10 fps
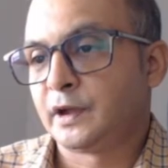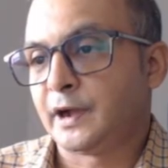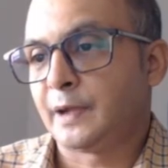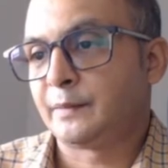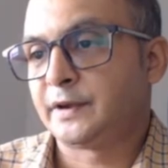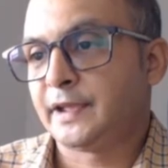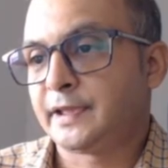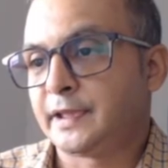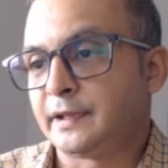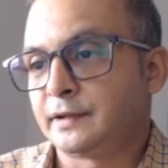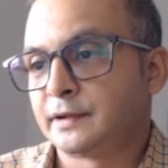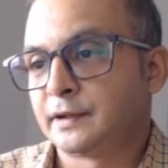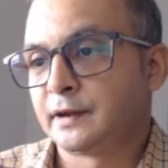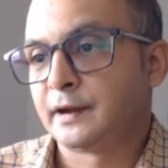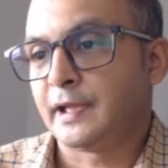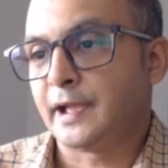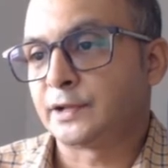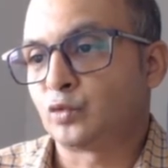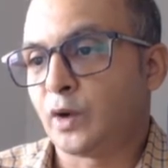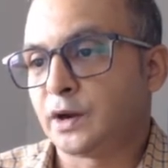I'm taking
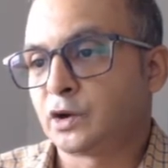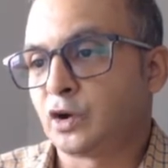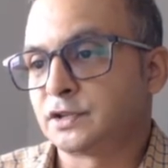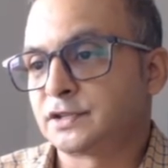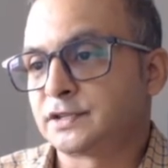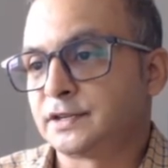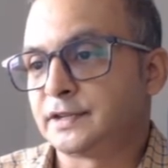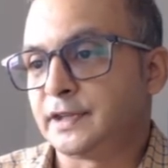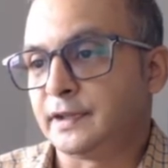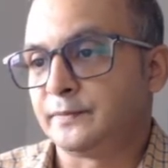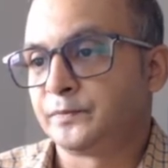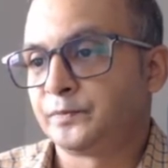as one constant k,